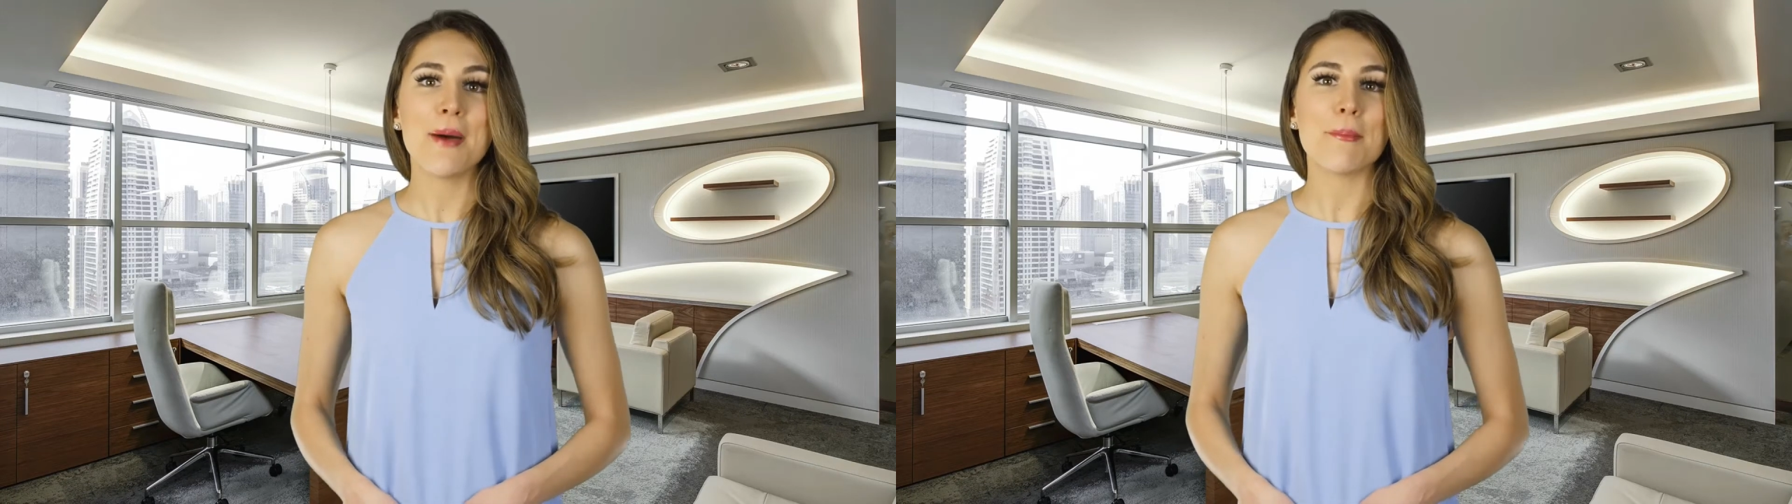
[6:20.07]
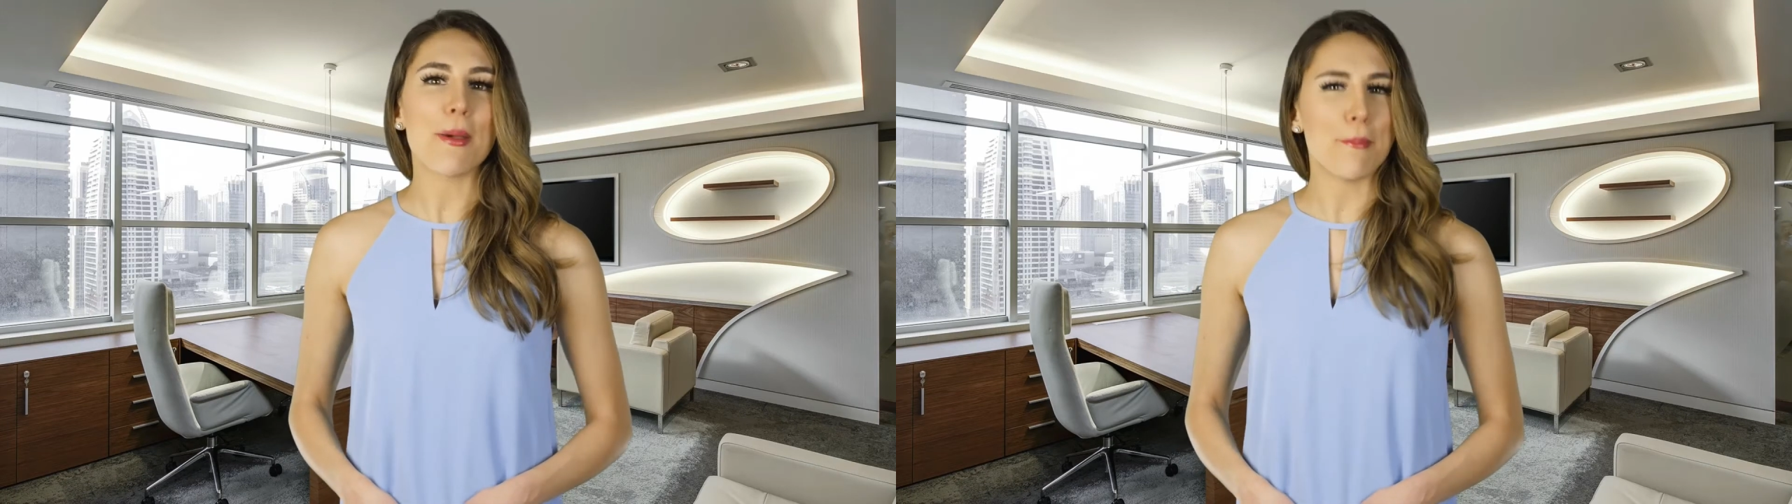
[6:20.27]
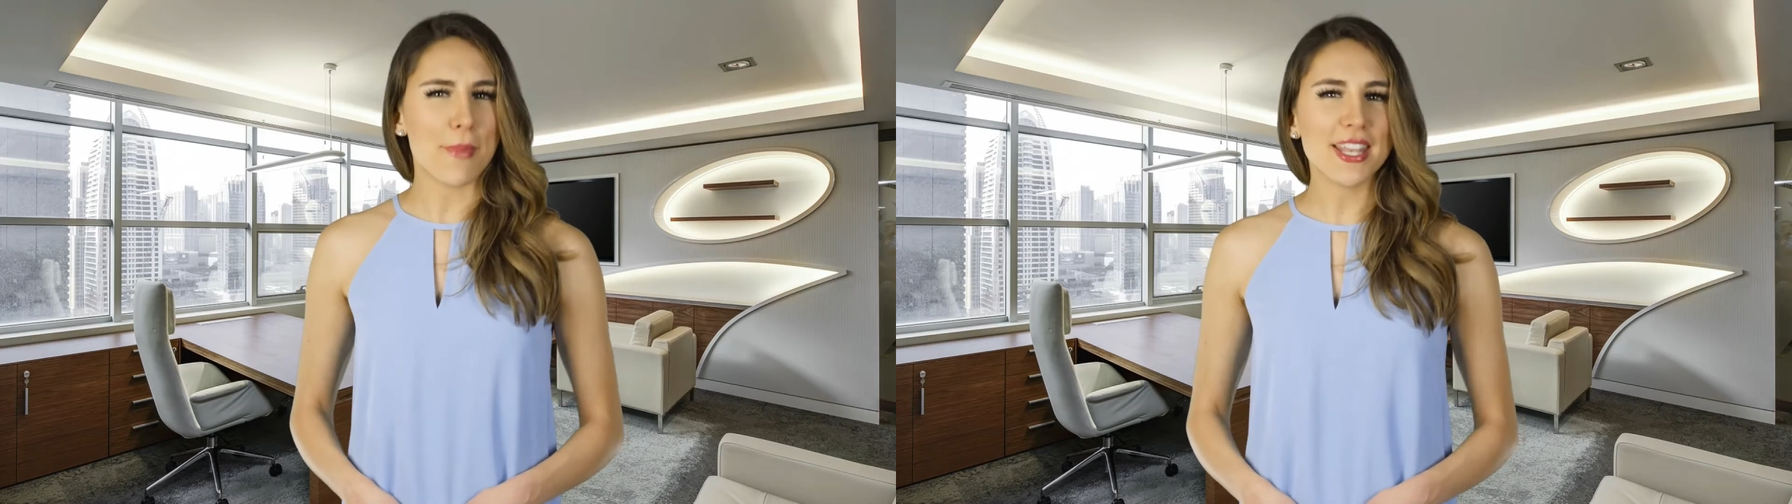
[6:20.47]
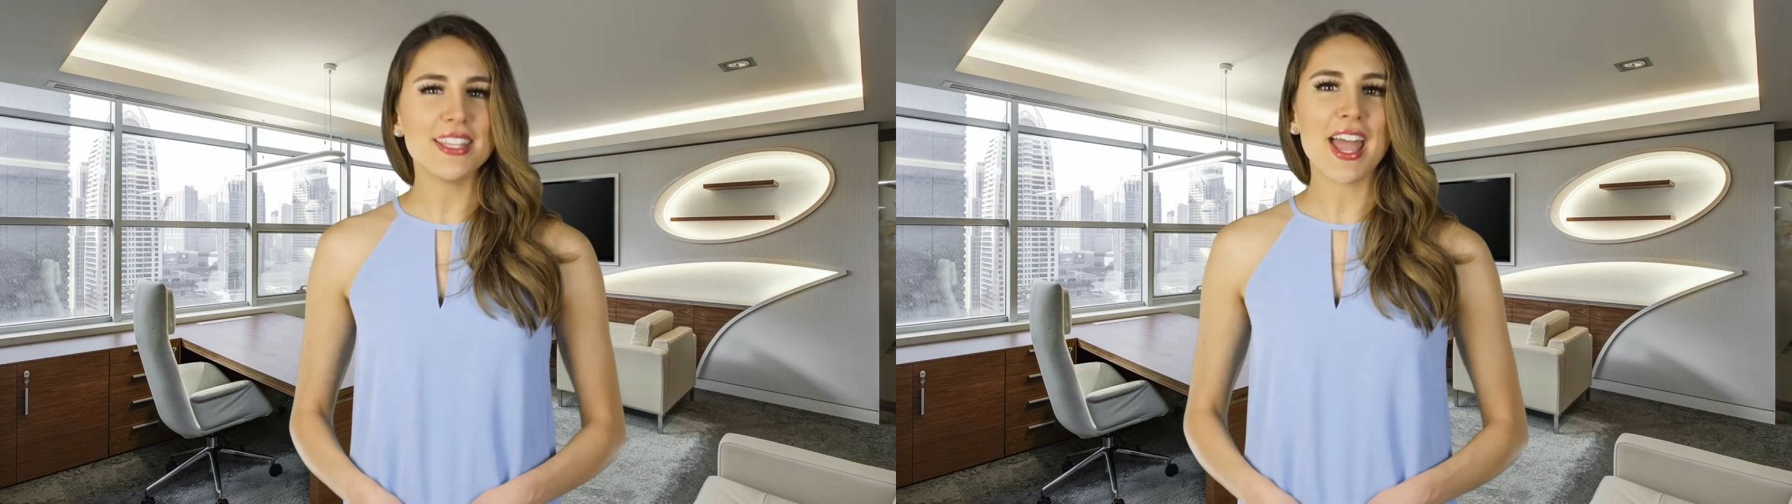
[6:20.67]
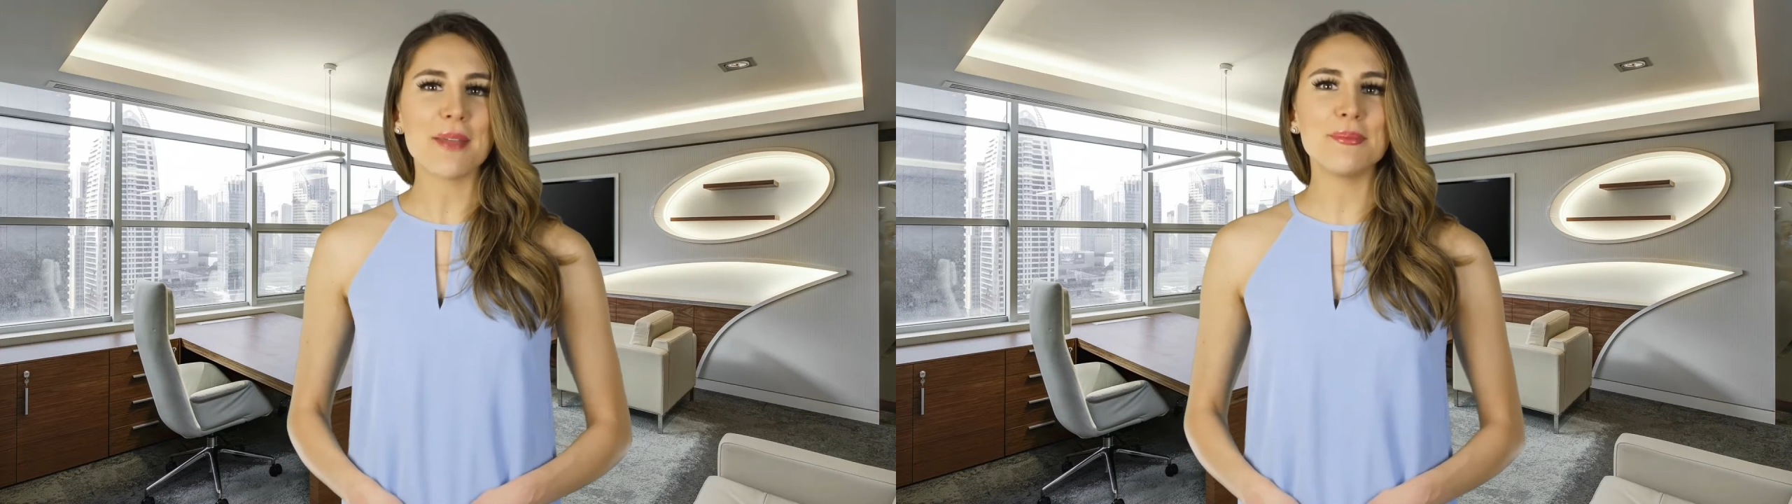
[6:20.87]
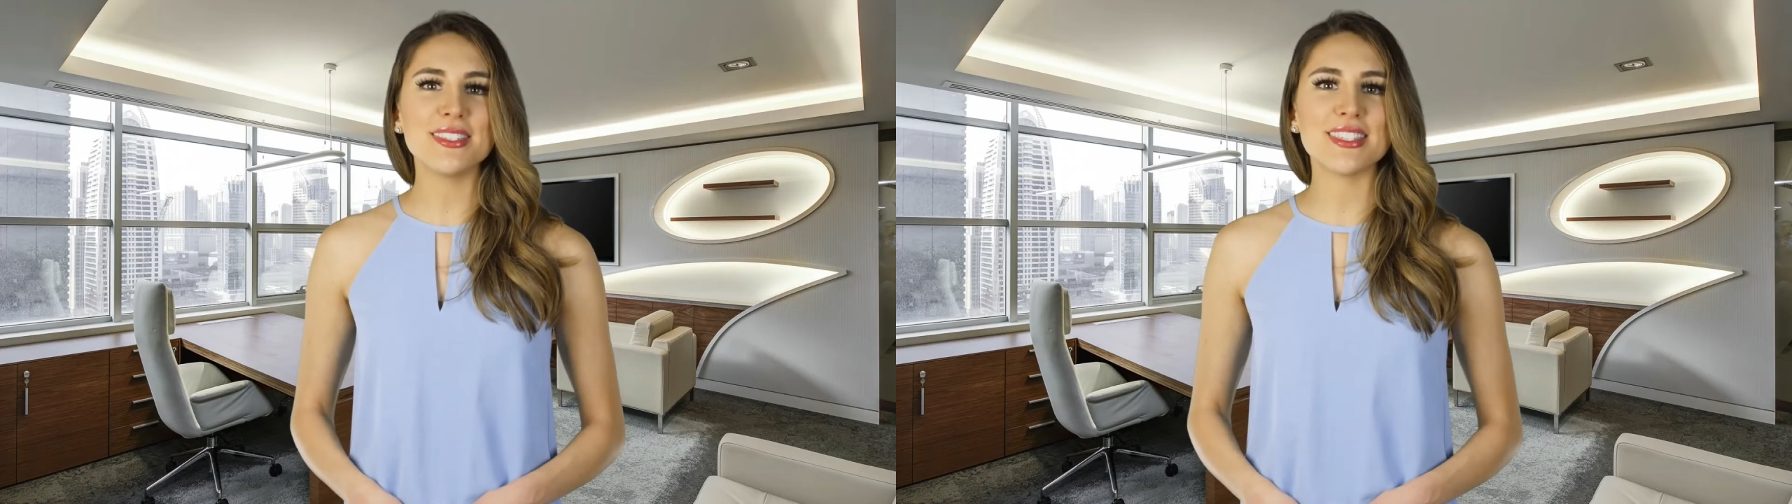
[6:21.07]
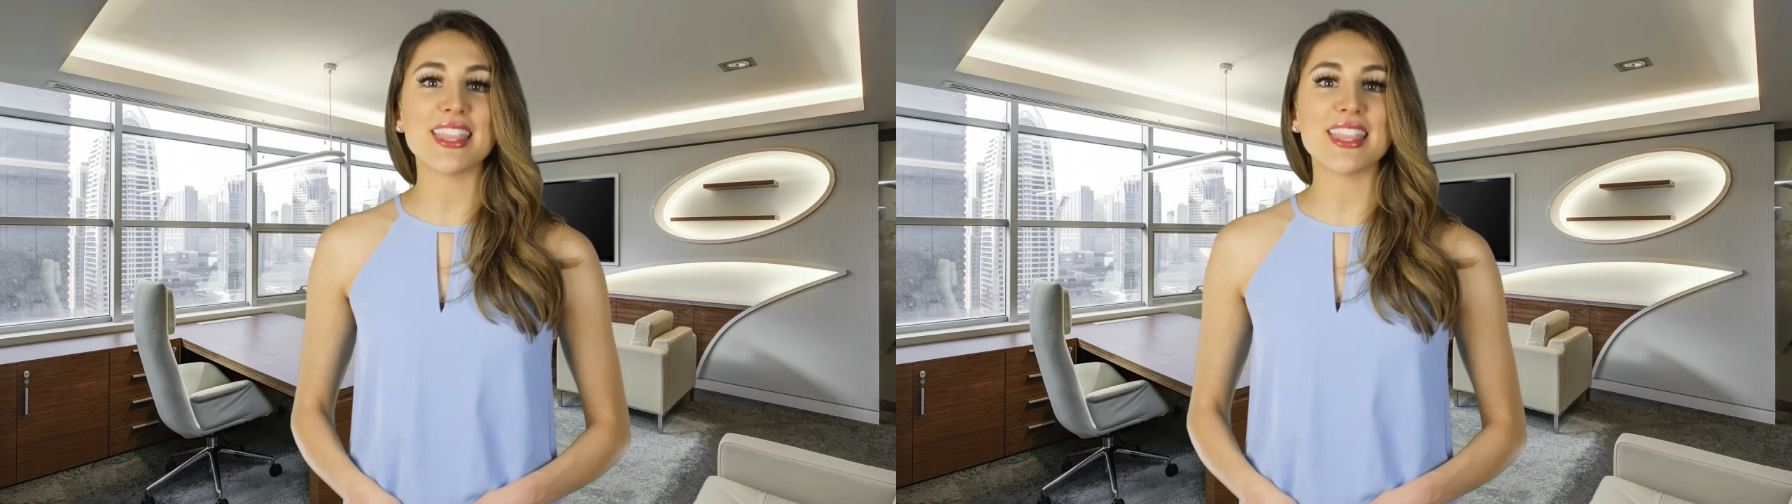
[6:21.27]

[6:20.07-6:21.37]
but many times